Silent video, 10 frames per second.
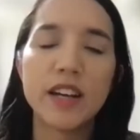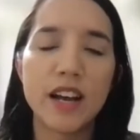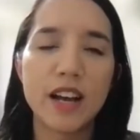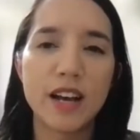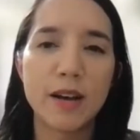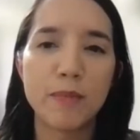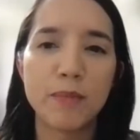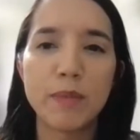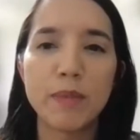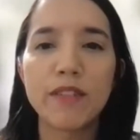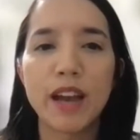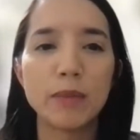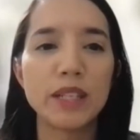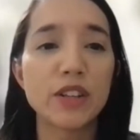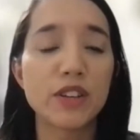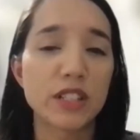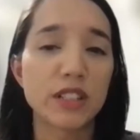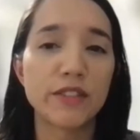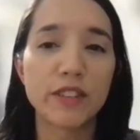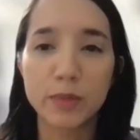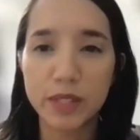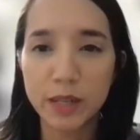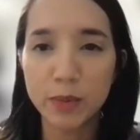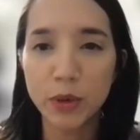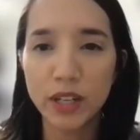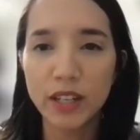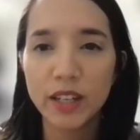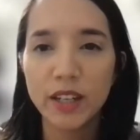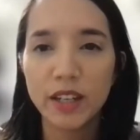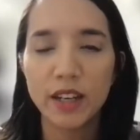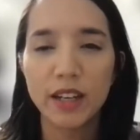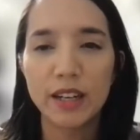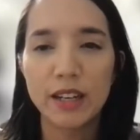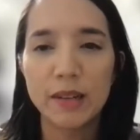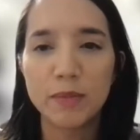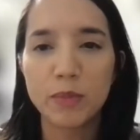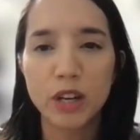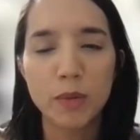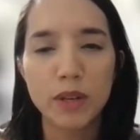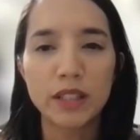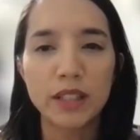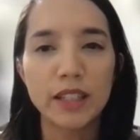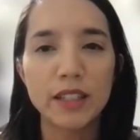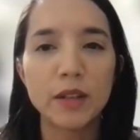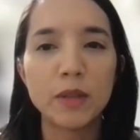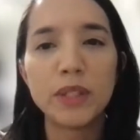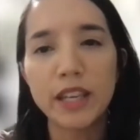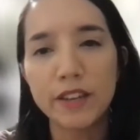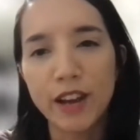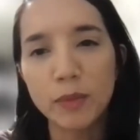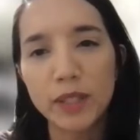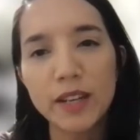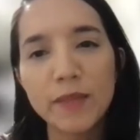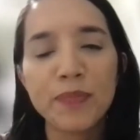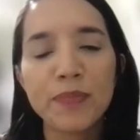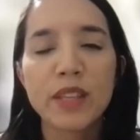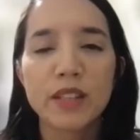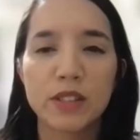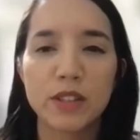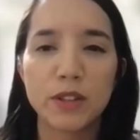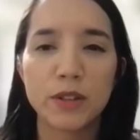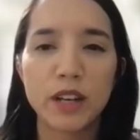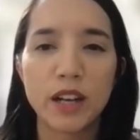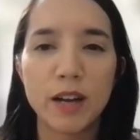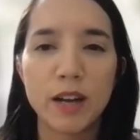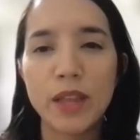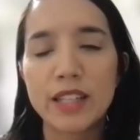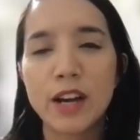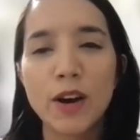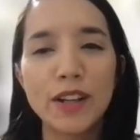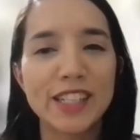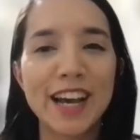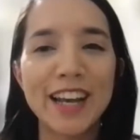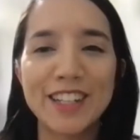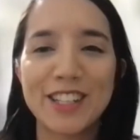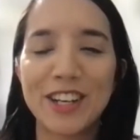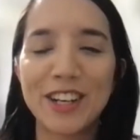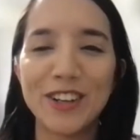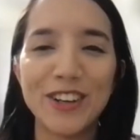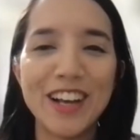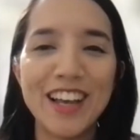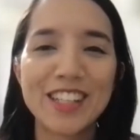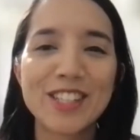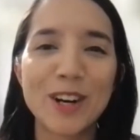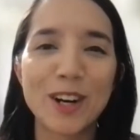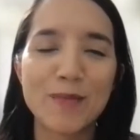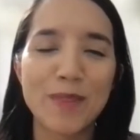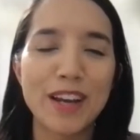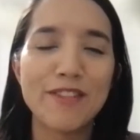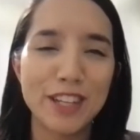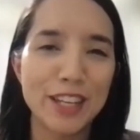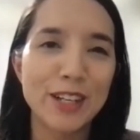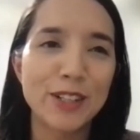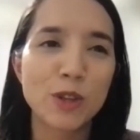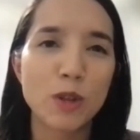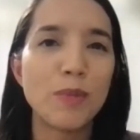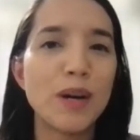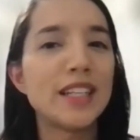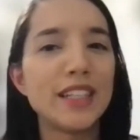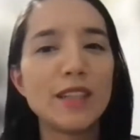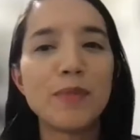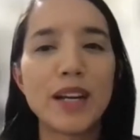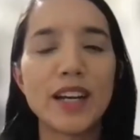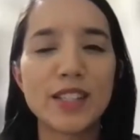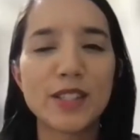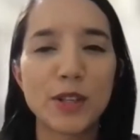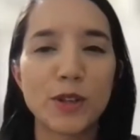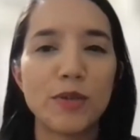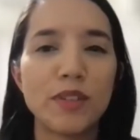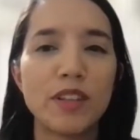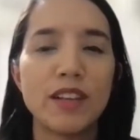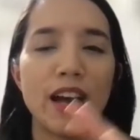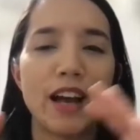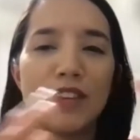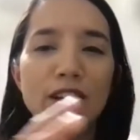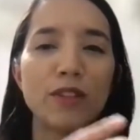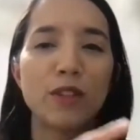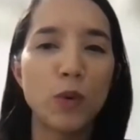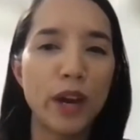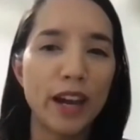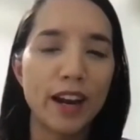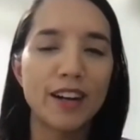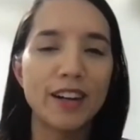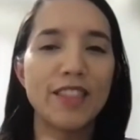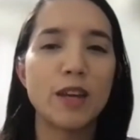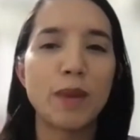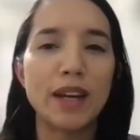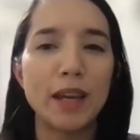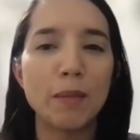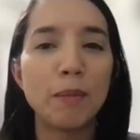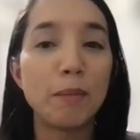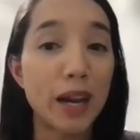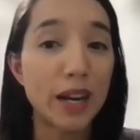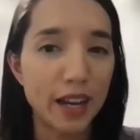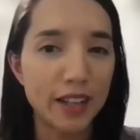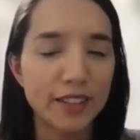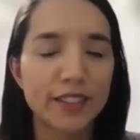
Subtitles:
but my family is originally from Singapore, predominantly Malay family. So that's how I decided to start my videos with Mana. So having the where and then my name Mana,